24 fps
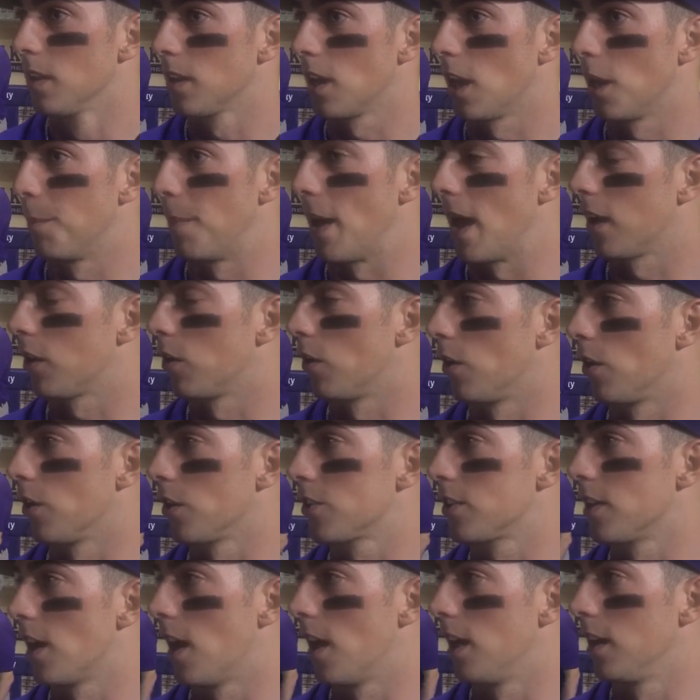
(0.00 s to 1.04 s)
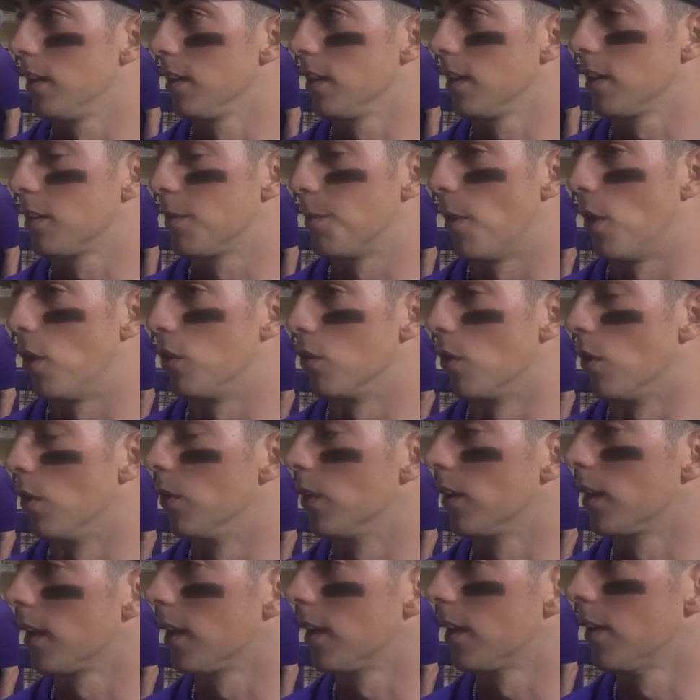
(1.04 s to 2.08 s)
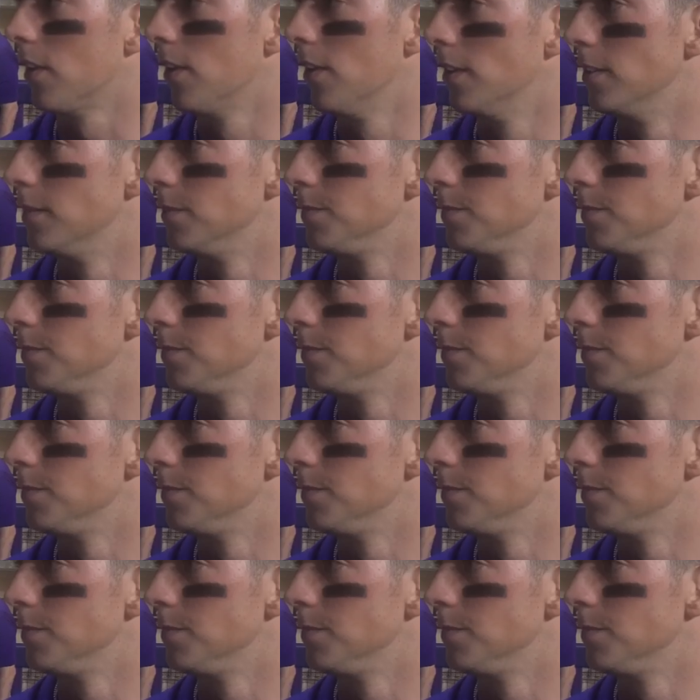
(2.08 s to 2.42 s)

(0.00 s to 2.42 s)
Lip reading: kind of back on outside and get the ball rolling again.